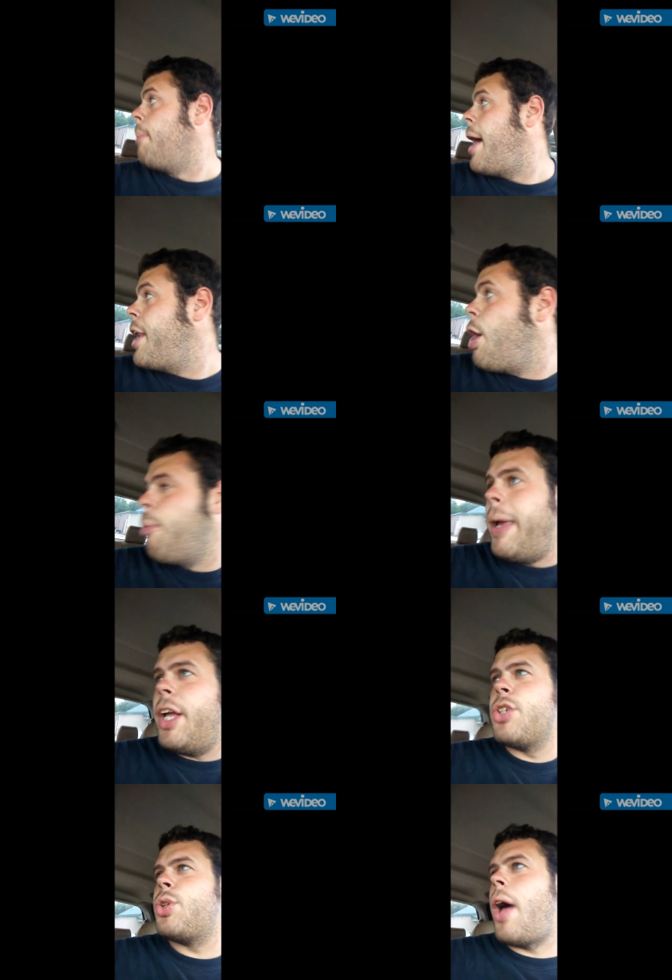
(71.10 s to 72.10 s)
By no
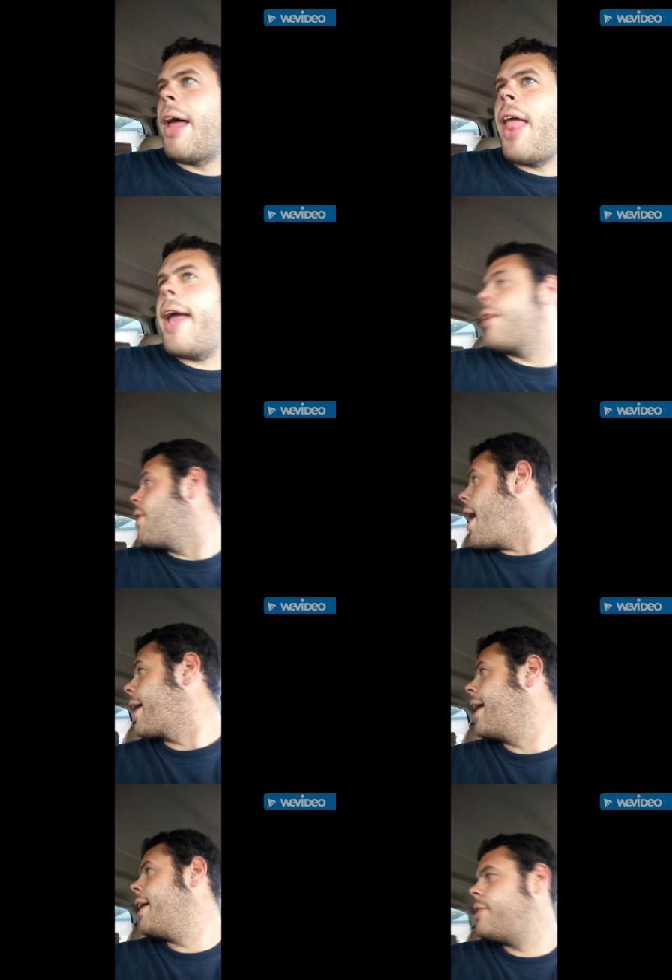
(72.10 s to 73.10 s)
means do I like
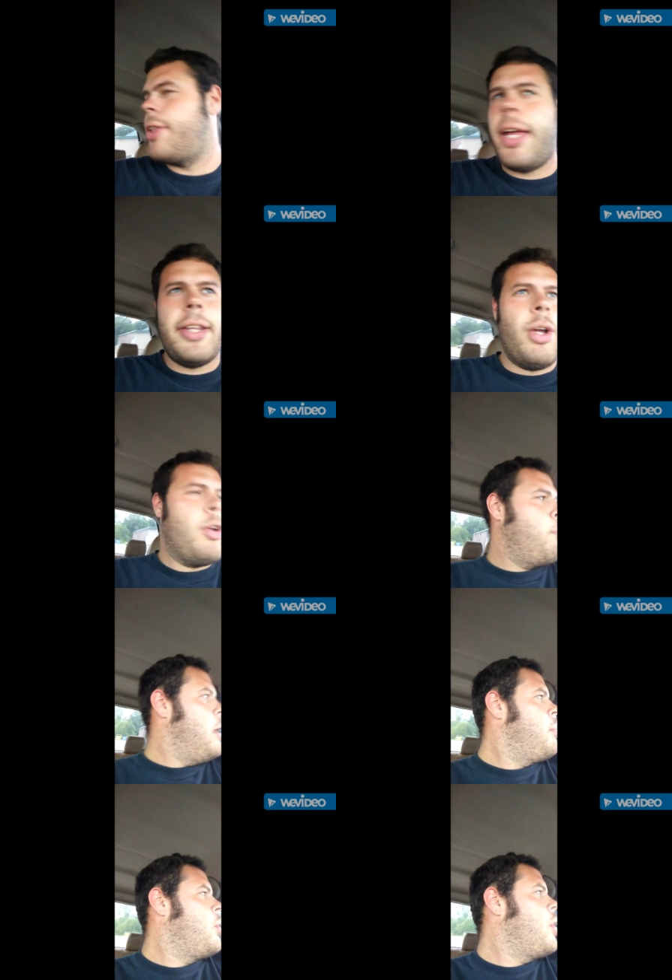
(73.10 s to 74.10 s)
crackheads. I think the only
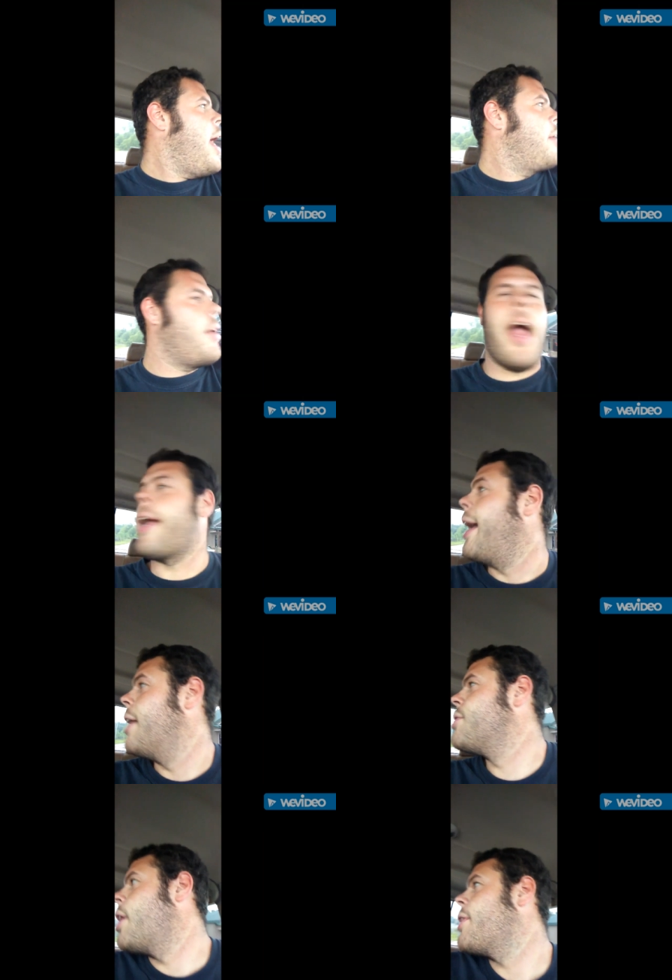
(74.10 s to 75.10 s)
people who like
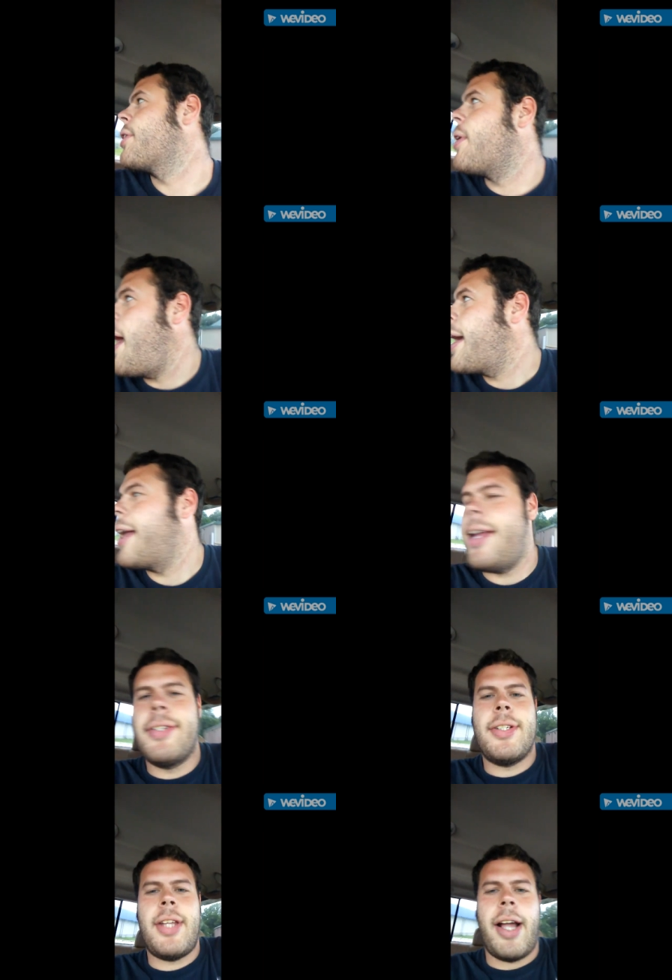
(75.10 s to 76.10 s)
crackheads are other
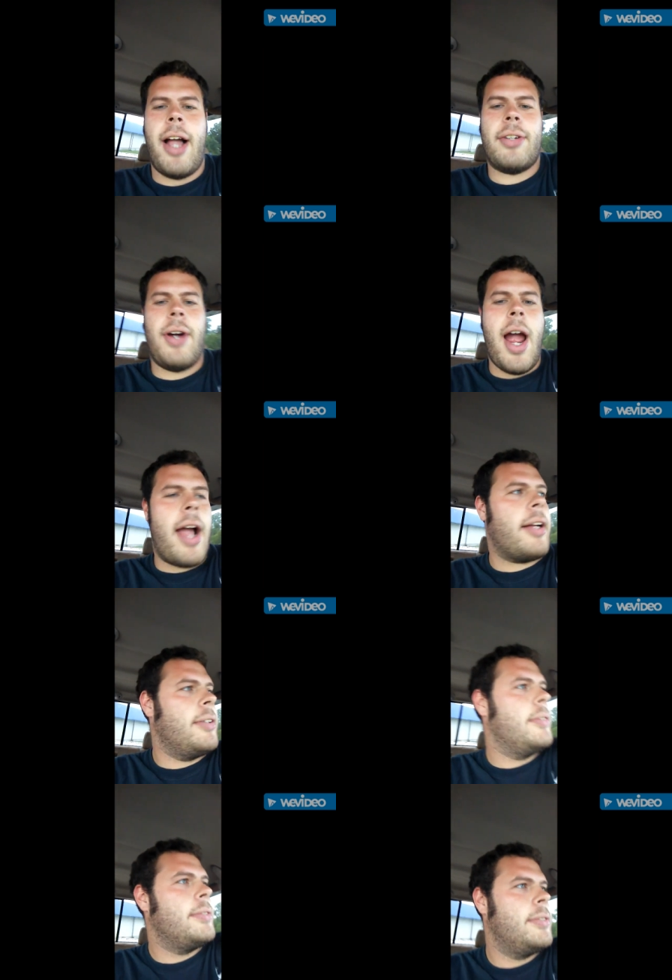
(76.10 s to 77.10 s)
crackheads because they got crack.
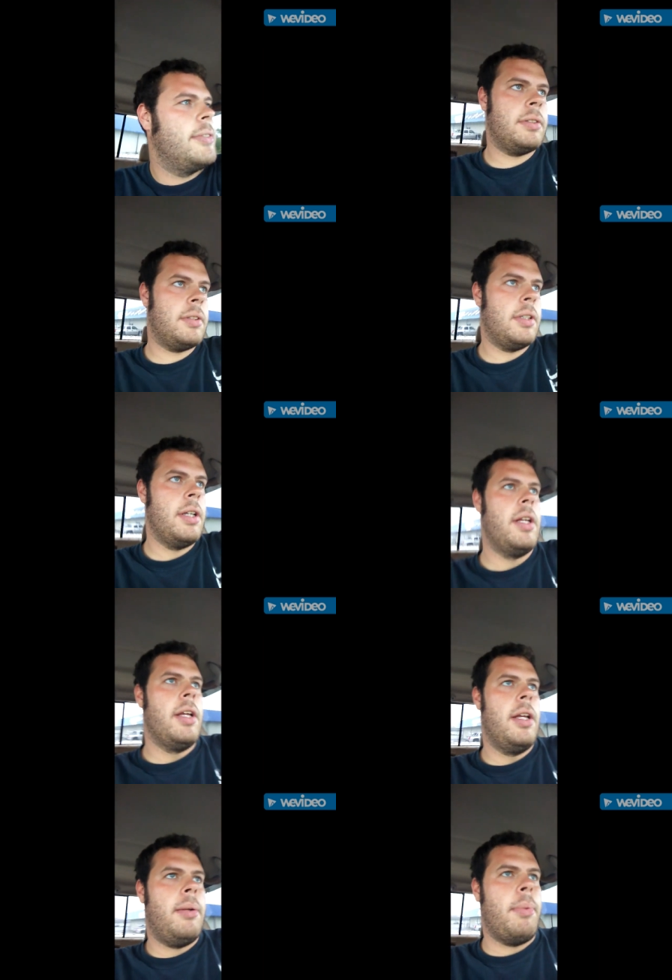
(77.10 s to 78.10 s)

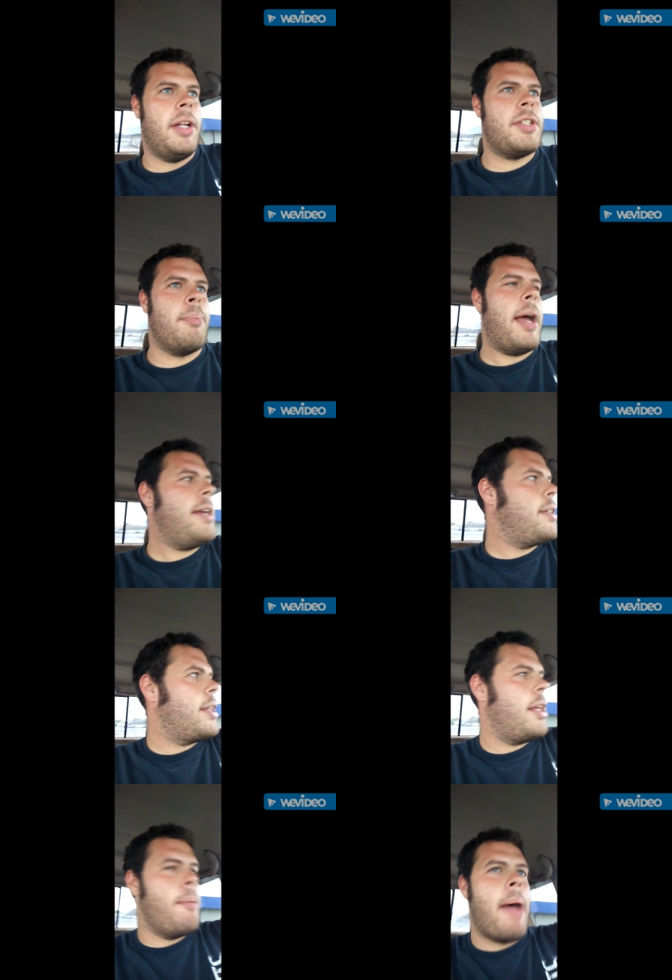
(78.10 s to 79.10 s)
But it's
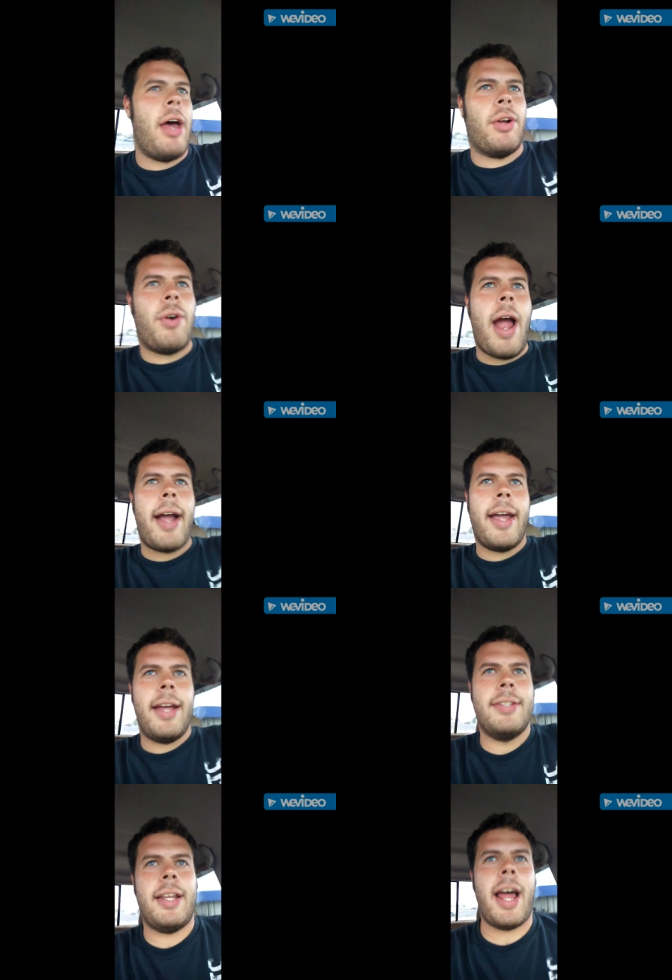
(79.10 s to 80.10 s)
amazing the amount of
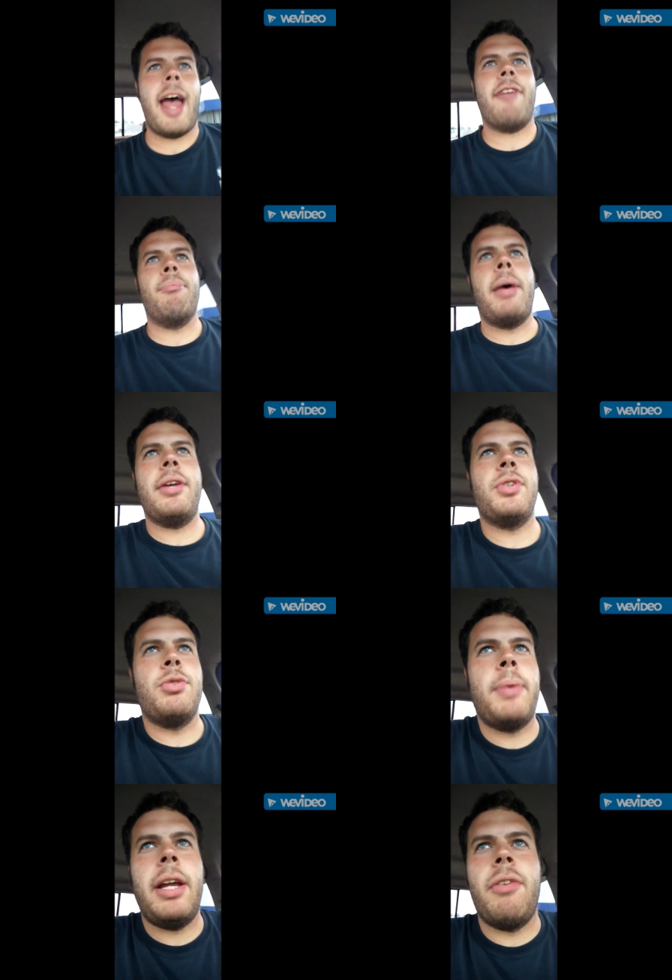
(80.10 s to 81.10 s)
crackheads that I have
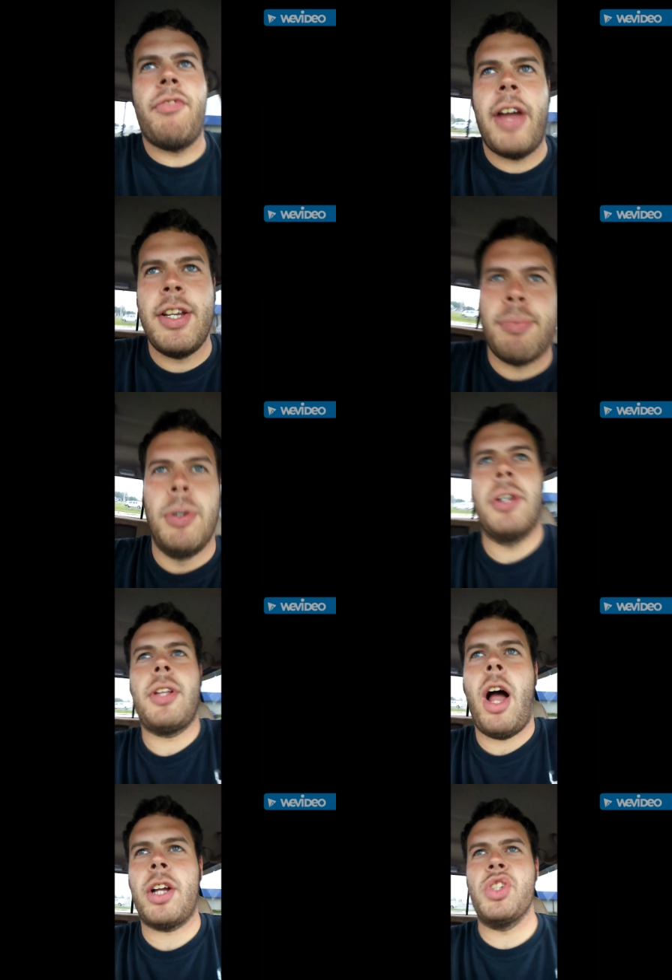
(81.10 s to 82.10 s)
messaged me on
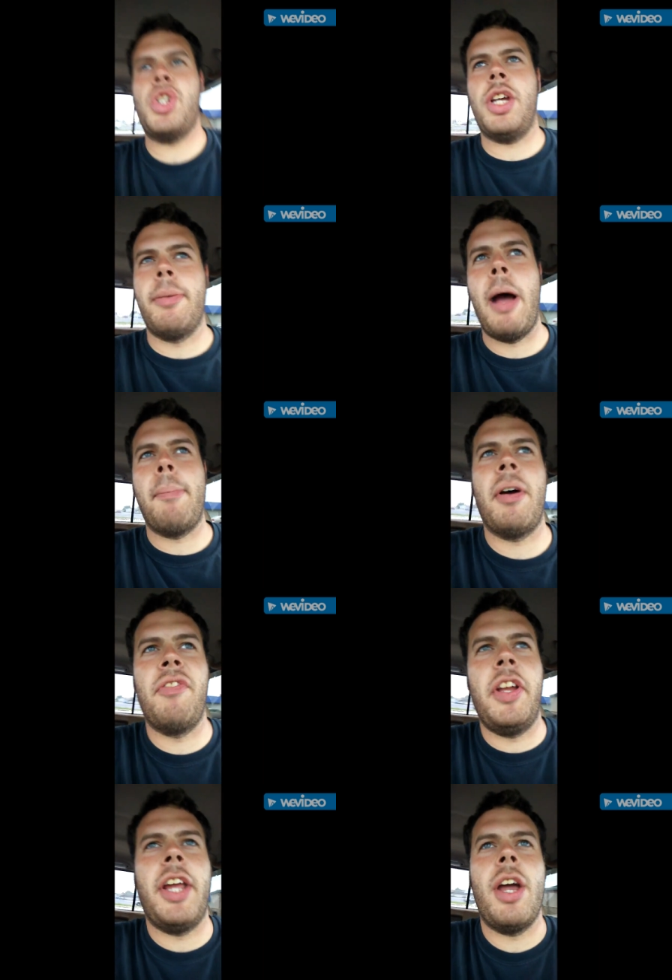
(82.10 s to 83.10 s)
Facebook talking shit about my
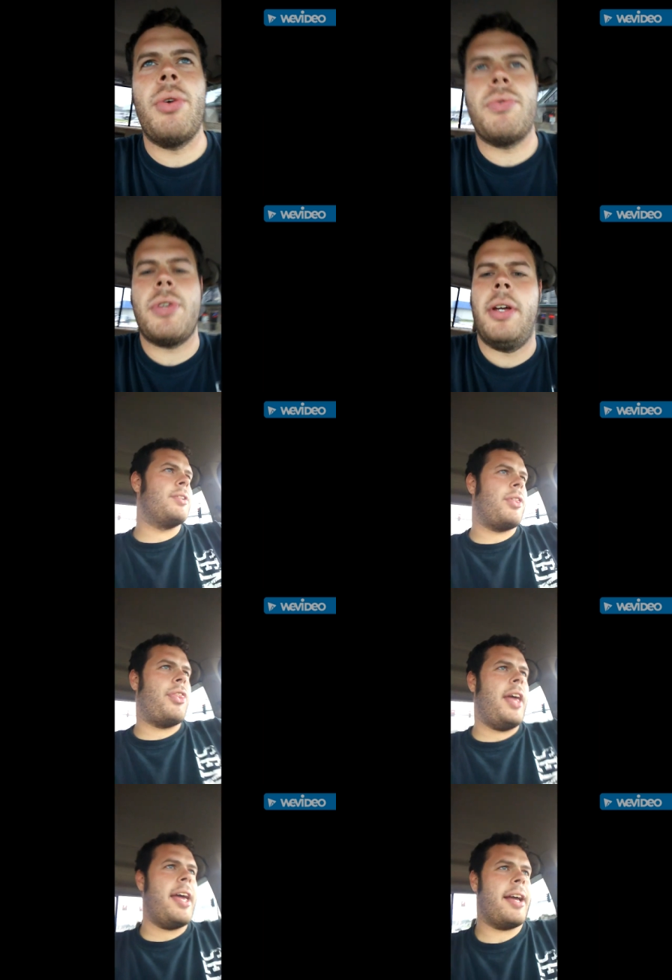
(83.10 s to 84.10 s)
videos. they are
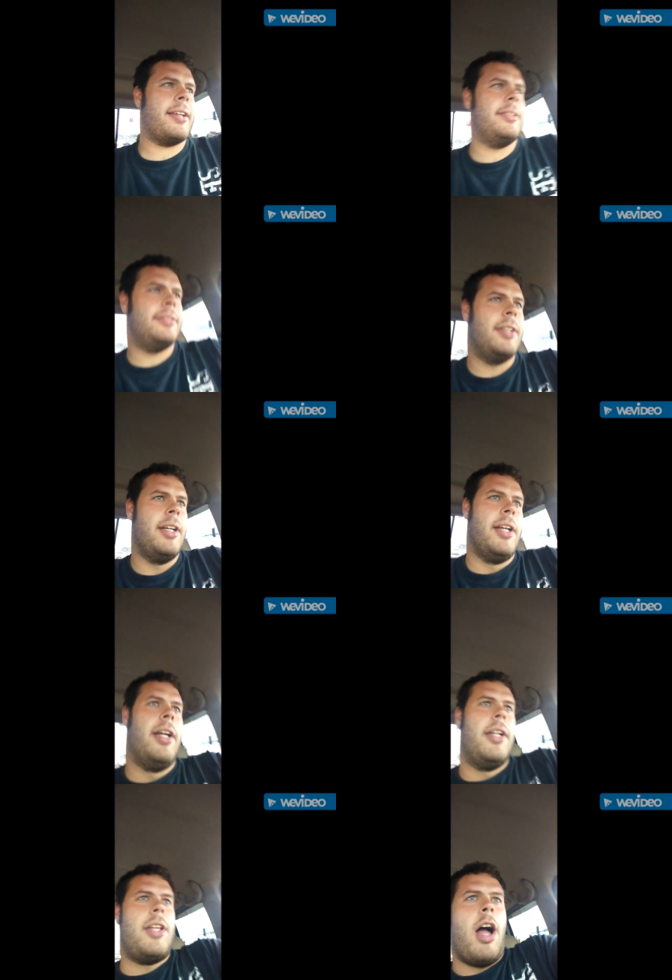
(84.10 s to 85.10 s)
thick
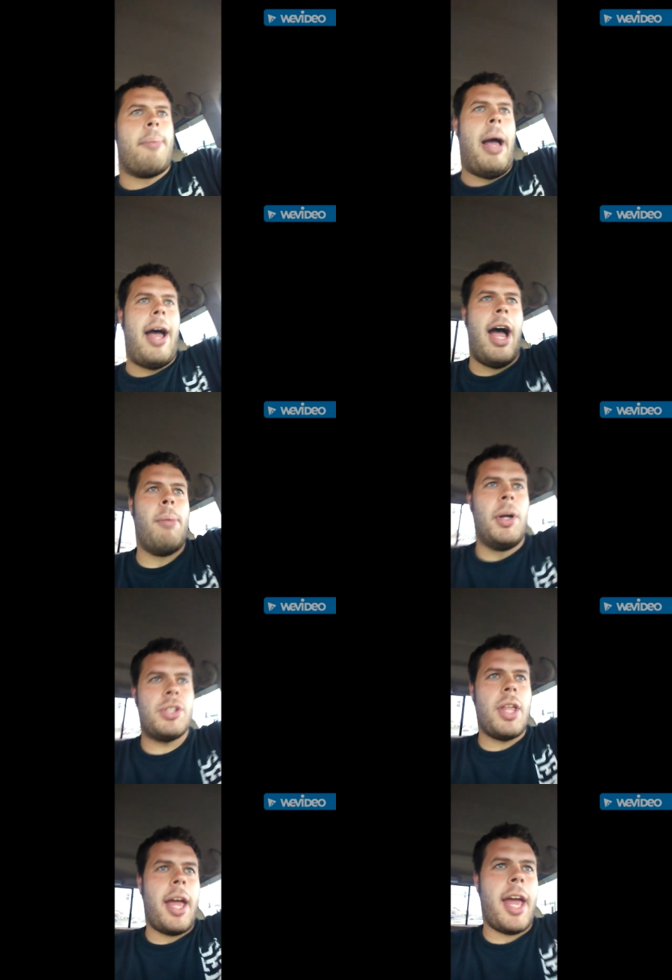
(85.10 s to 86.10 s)
talking about how
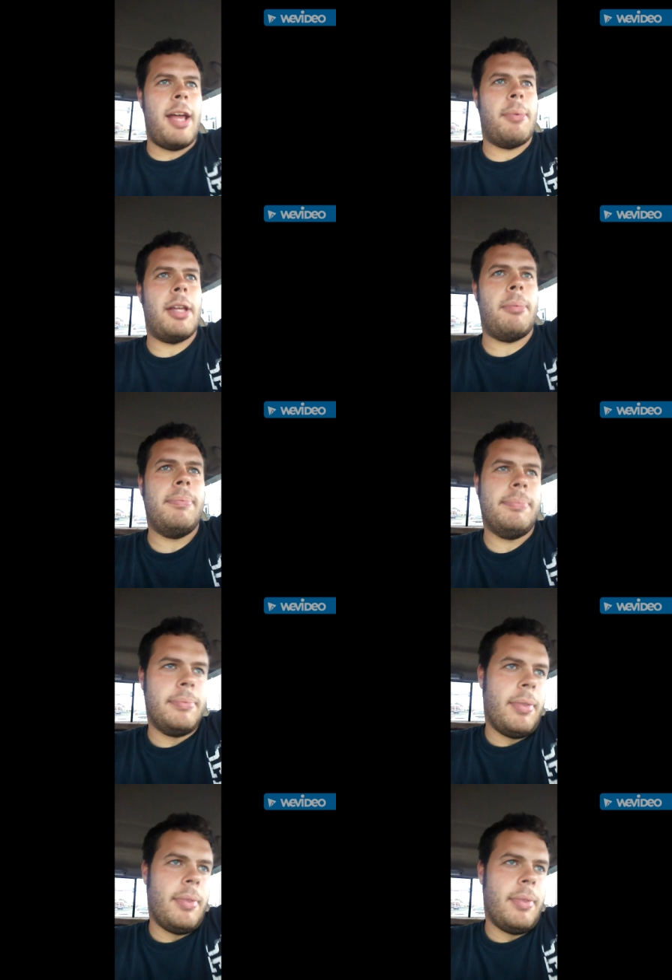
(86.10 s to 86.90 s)
much they hate me.